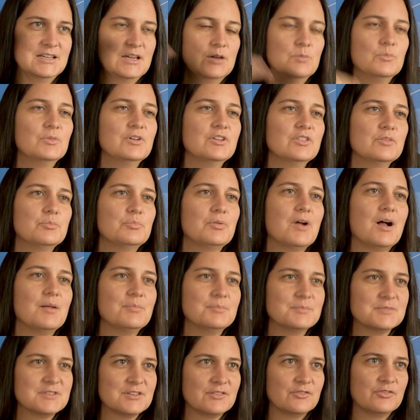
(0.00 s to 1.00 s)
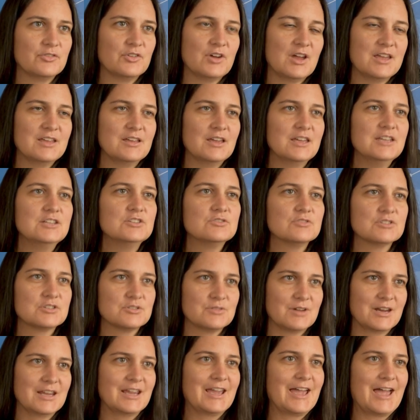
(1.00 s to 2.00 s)
One of the problems of
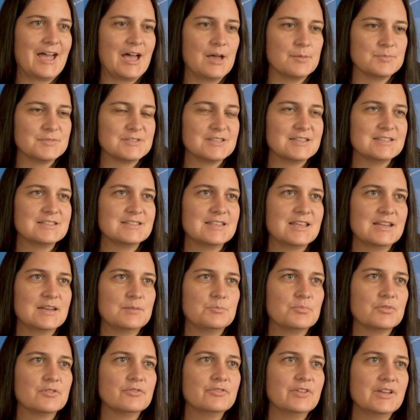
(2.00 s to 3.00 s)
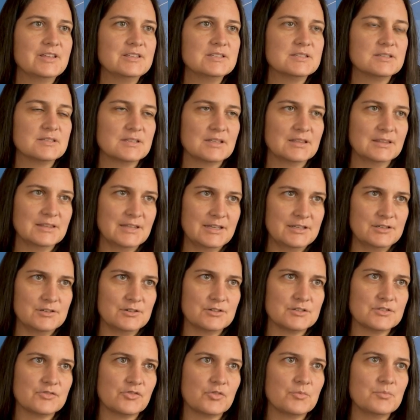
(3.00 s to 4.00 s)
interest rate caps is that it prevents
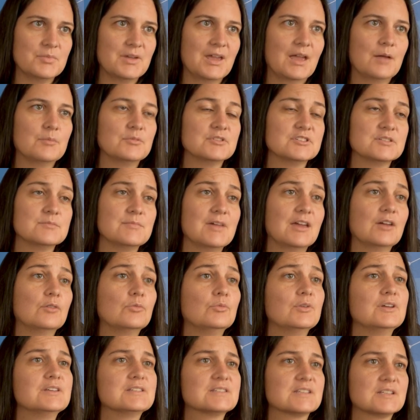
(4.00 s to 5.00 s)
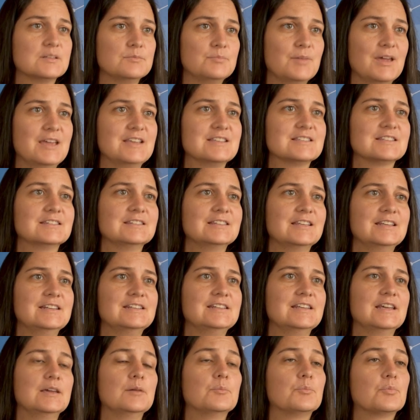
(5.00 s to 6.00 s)
lenders from being able to make risk-based
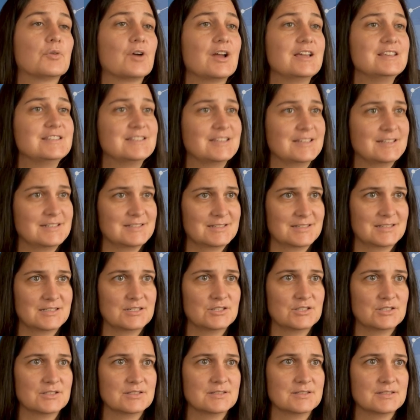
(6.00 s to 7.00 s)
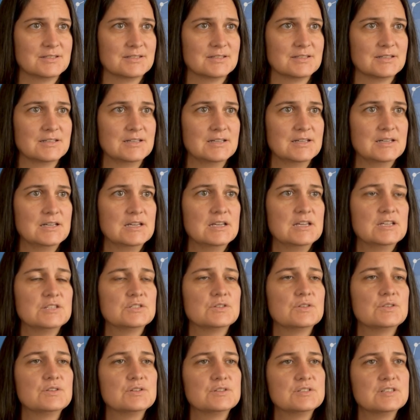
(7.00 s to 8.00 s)
lending pricing decisions.
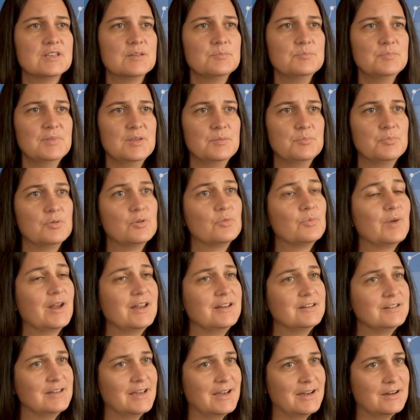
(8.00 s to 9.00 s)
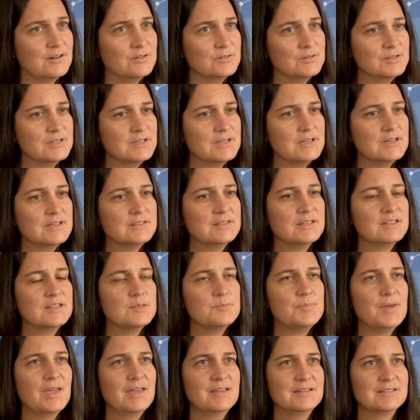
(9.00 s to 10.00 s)
So there's some people right now that the
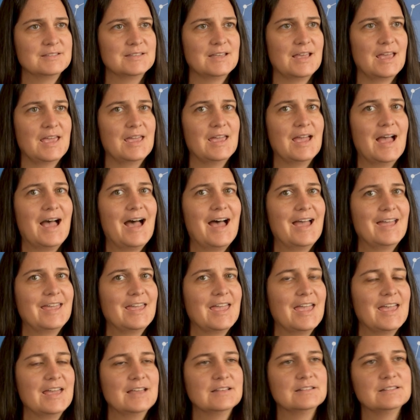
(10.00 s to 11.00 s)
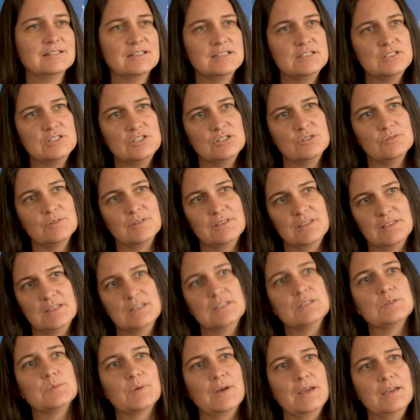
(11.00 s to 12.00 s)
banks say, I can't lend to at
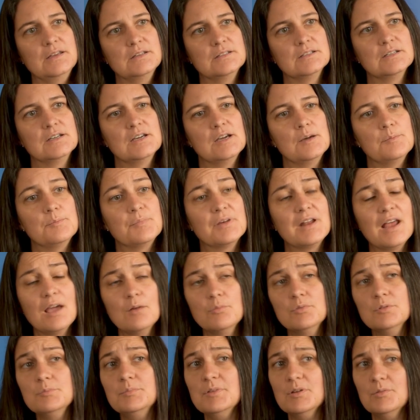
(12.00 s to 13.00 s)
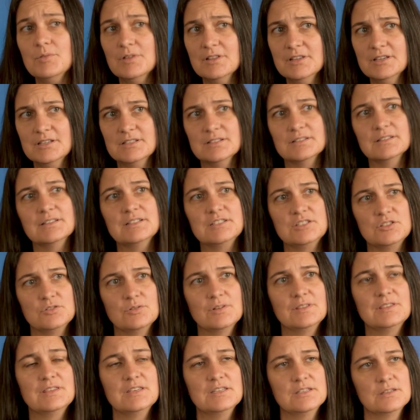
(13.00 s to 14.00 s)
this rate, but I would be willing to lend to
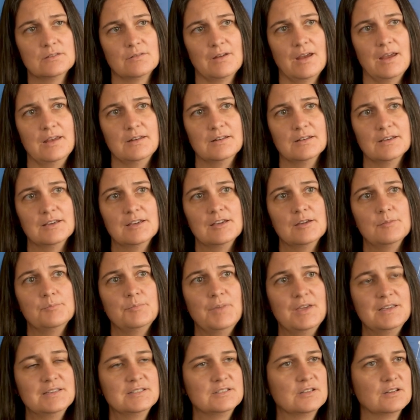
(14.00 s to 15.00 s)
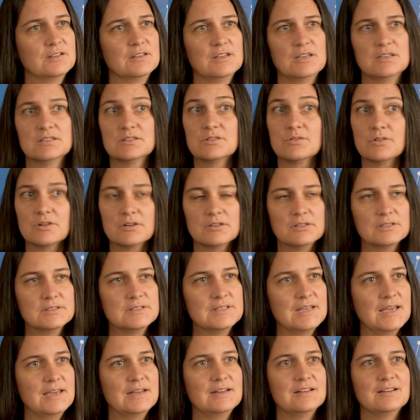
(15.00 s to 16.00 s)
at this rate based on the historical
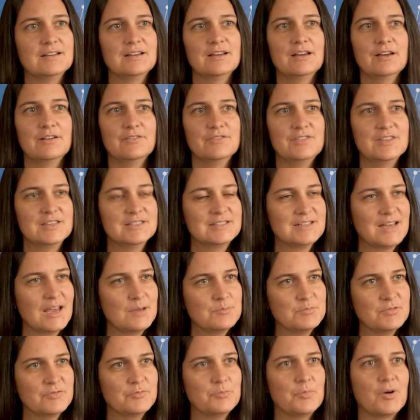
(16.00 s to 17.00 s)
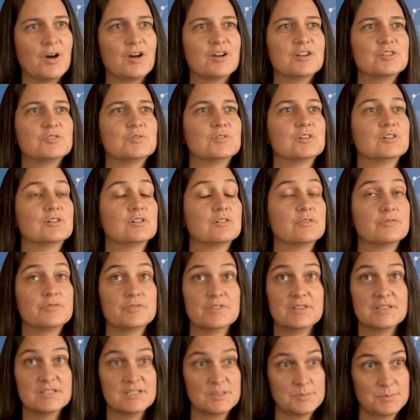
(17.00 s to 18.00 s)
data of this type of borrower, of
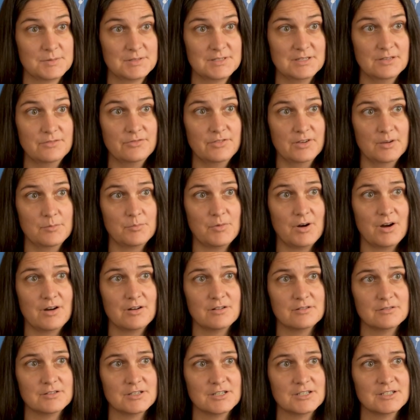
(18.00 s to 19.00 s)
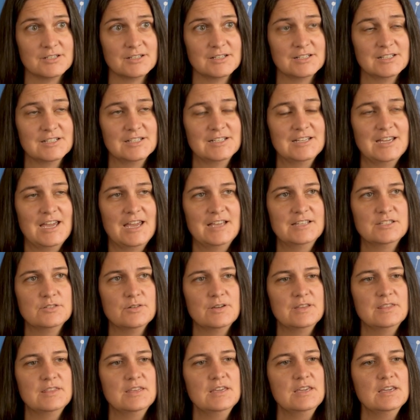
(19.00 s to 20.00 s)
this specific borrower. And so
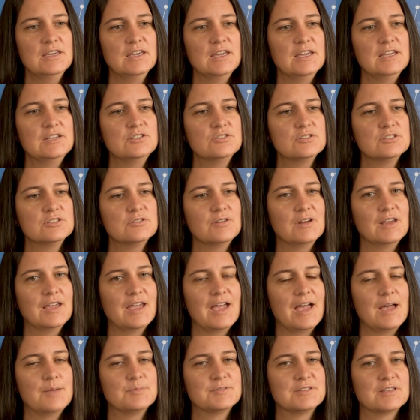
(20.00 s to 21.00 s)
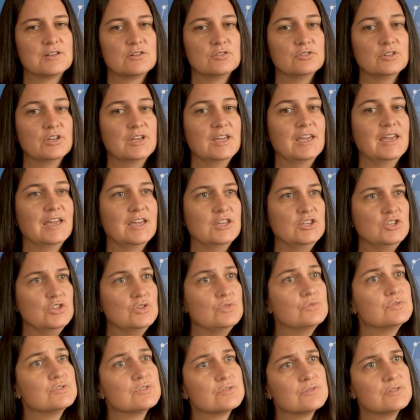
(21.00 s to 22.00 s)
I think interest rate caps that are looking at
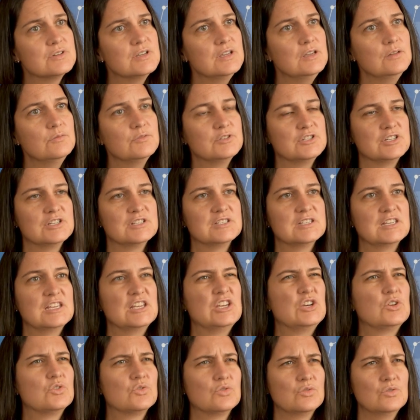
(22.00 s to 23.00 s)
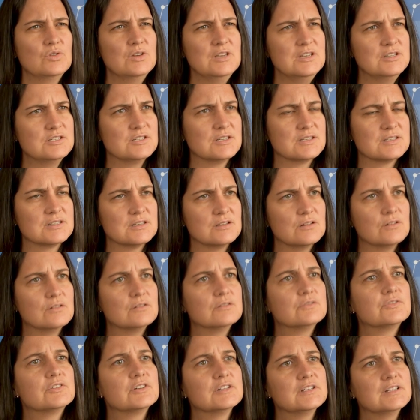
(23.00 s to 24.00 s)
usury, which is egregious and
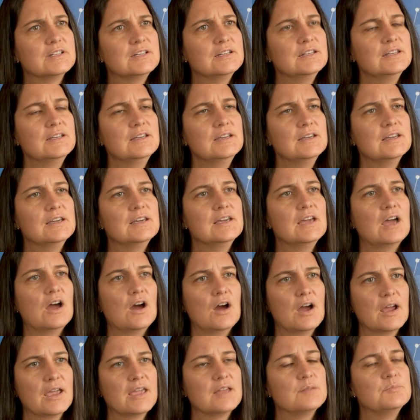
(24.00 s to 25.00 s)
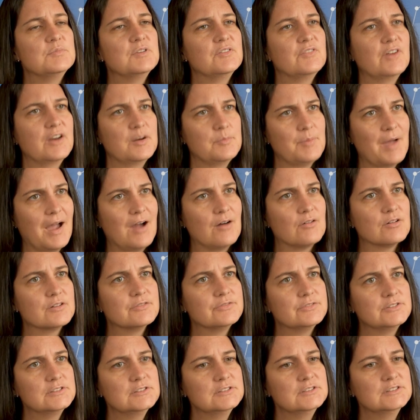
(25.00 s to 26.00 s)
overlending, can be very
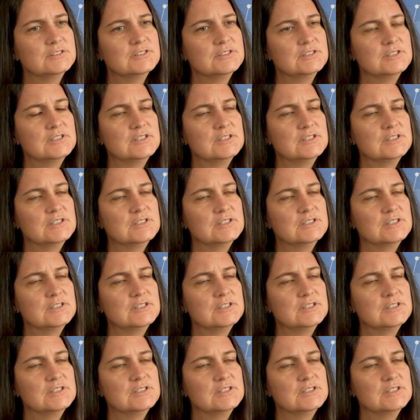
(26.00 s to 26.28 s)
powerful.